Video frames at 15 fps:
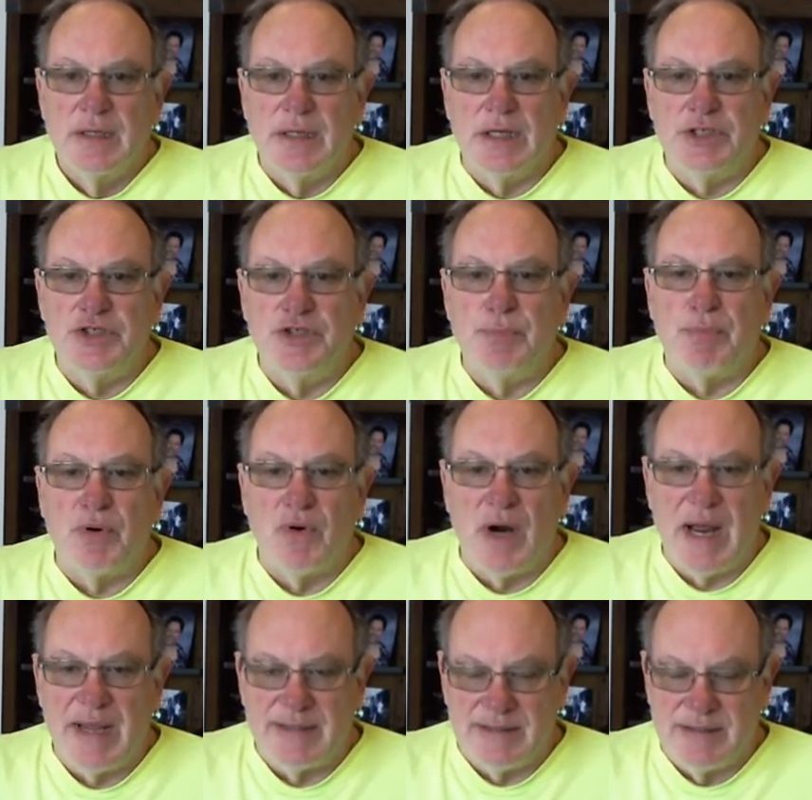that you
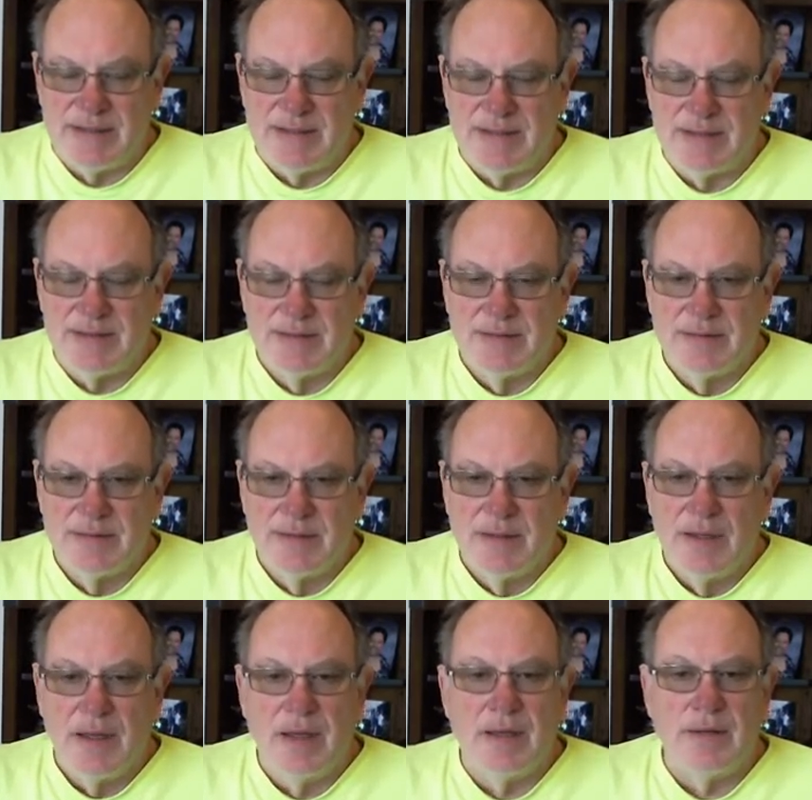practice
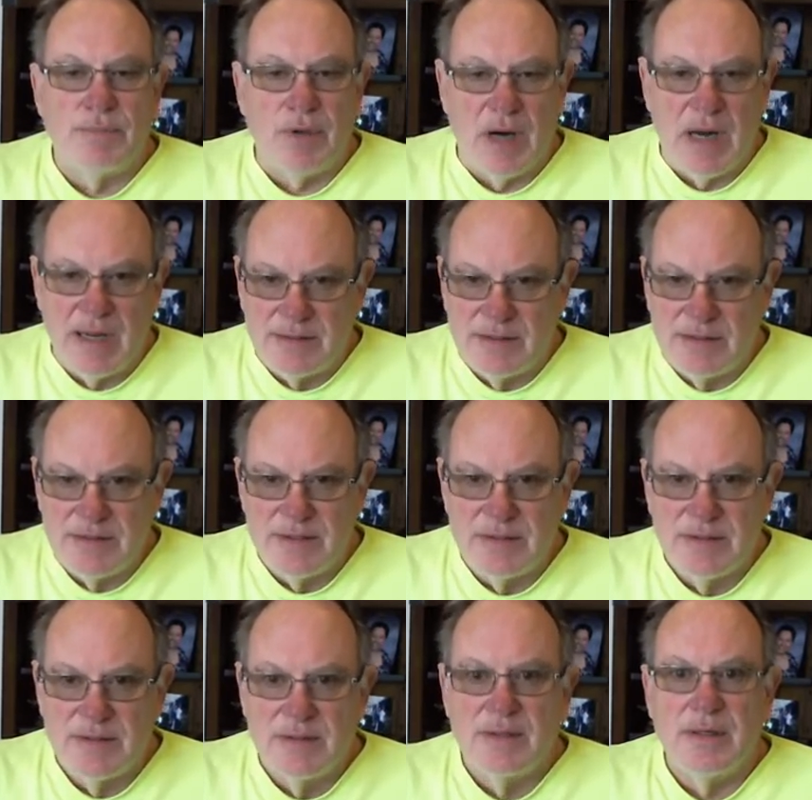and
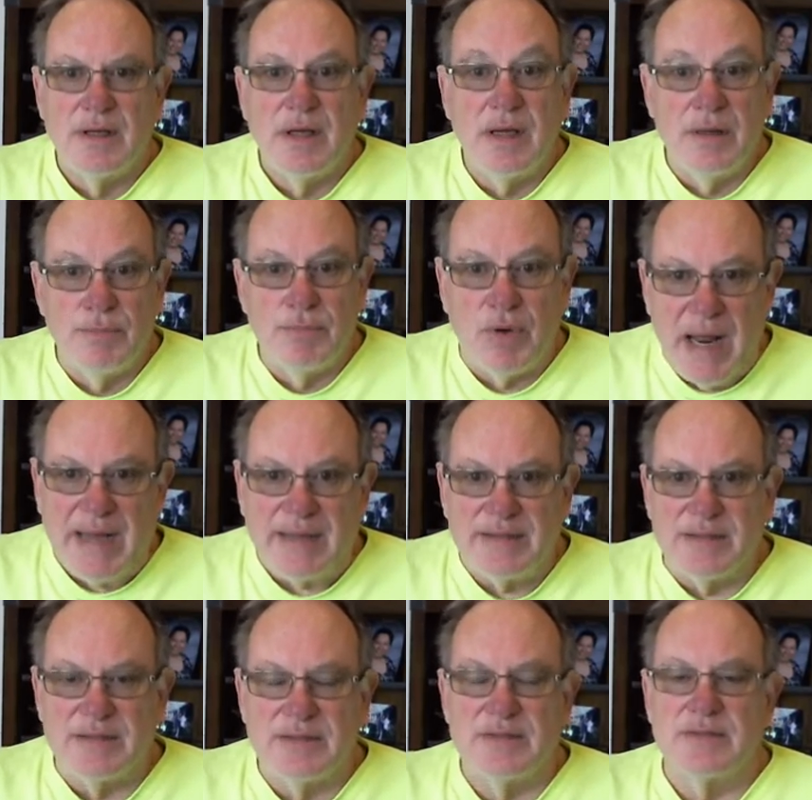practice and
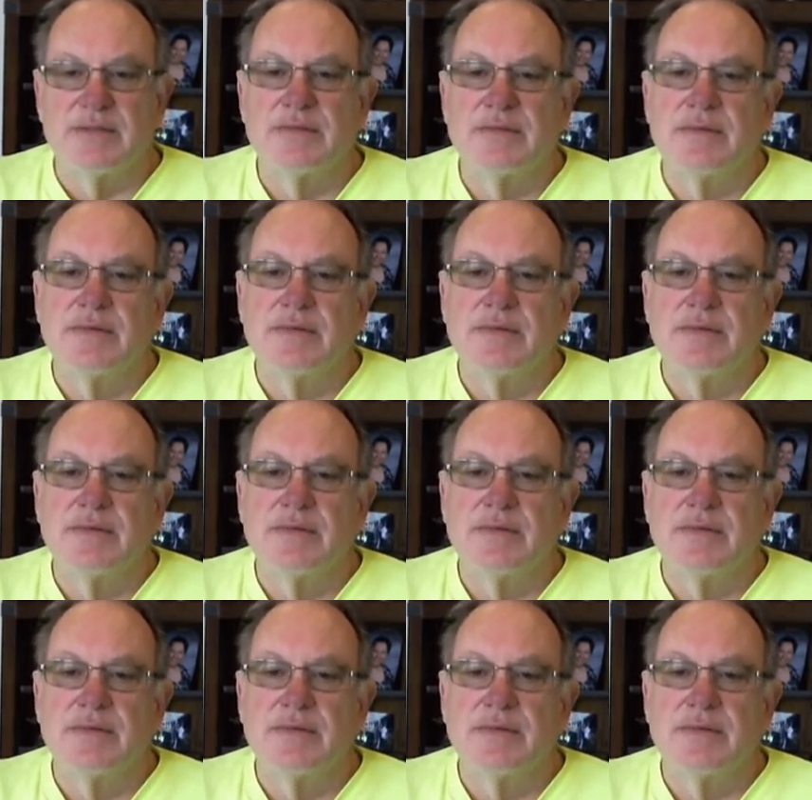practice.